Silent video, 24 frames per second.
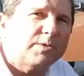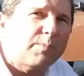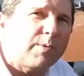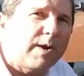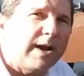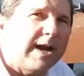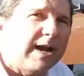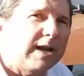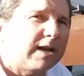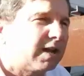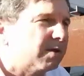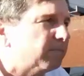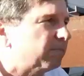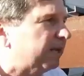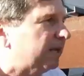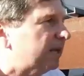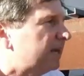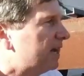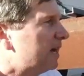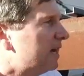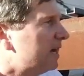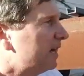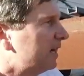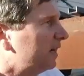spray it. It could
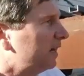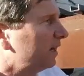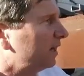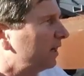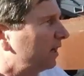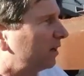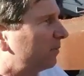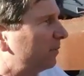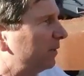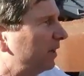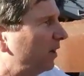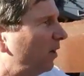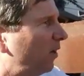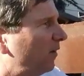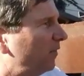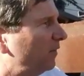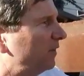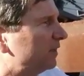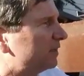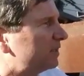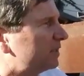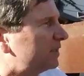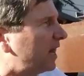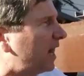be
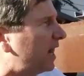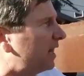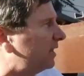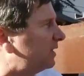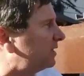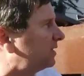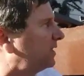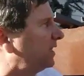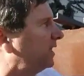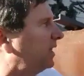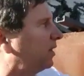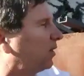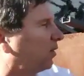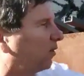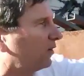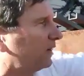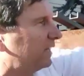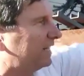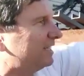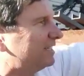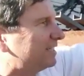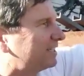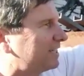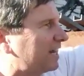on this side of the steel or
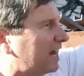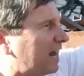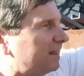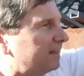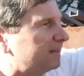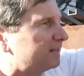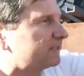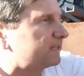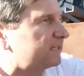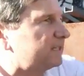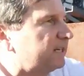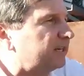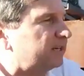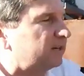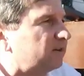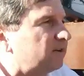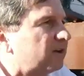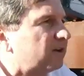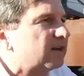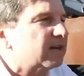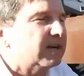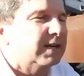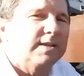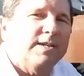inside the steel.
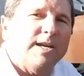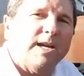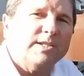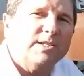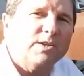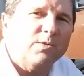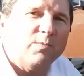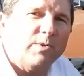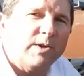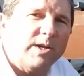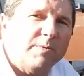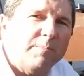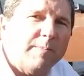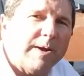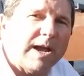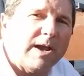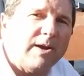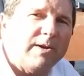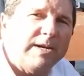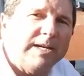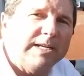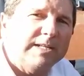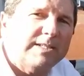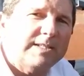Doesn't really
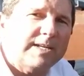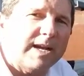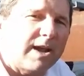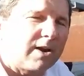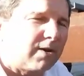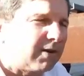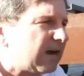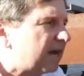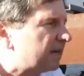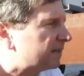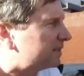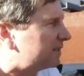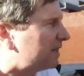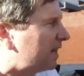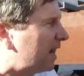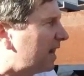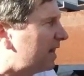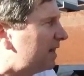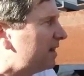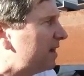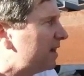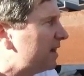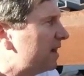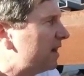matter, inside or
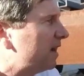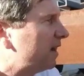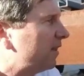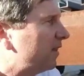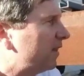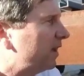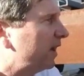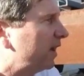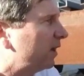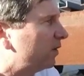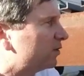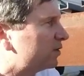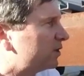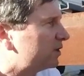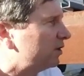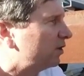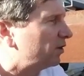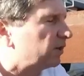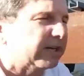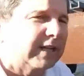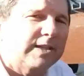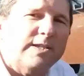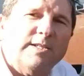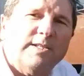outside. It'll
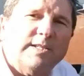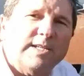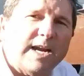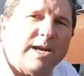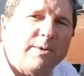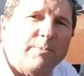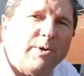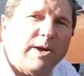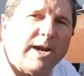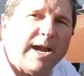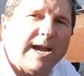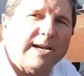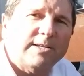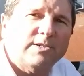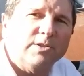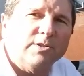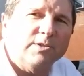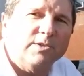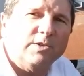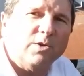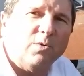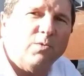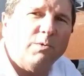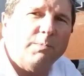still get the same
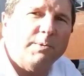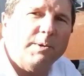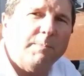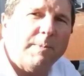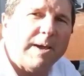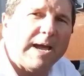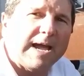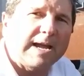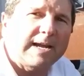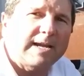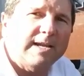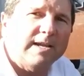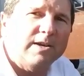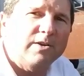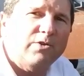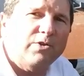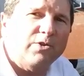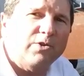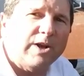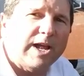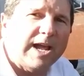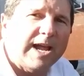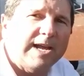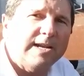reaction. So we'll be back in
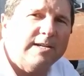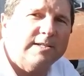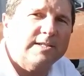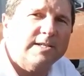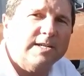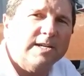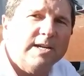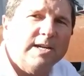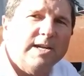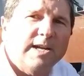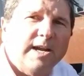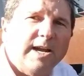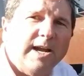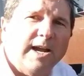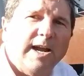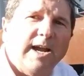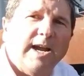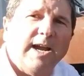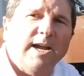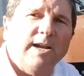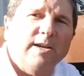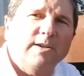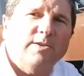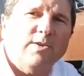2 days
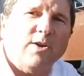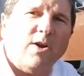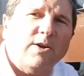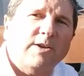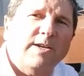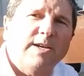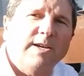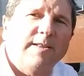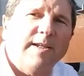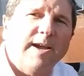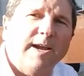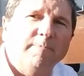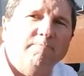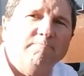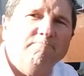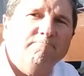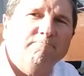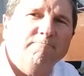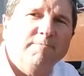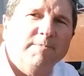and talk to you then.